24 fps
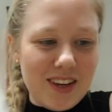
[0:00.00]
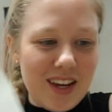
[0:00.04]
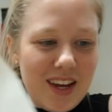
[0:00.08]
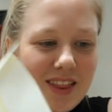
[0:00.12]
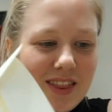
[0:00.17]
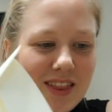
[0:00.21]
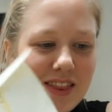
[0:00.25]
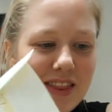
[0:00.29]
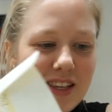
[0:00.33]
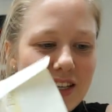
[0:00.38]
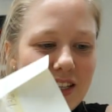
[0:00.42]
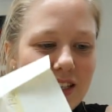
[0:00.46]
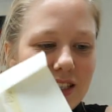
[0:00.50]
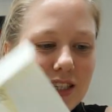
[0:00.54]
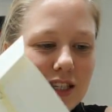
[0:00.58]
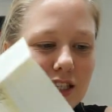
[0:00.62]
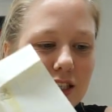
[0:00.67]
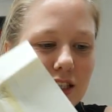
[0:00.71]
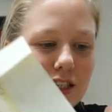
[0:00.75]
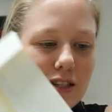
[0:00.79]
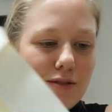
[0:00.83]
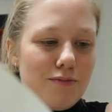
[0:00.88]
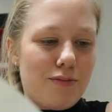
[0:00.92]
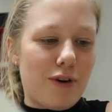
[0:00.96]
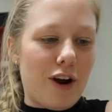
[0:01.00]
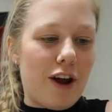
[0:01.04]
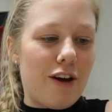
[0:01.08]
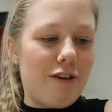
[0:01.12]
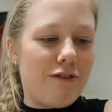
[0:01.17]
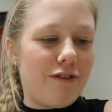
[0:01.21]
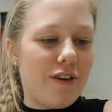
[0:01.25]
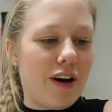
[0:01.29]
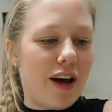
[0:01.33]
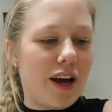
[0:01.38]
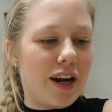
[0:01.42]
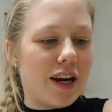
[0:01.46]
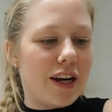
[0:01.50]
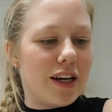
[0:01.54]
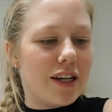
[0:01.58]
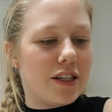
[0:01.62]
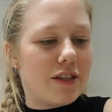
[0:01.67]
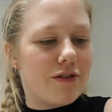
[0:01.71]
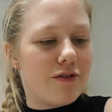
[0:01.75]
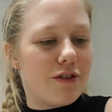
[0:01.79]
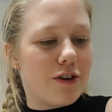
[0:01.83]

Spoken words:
And this bryophyte is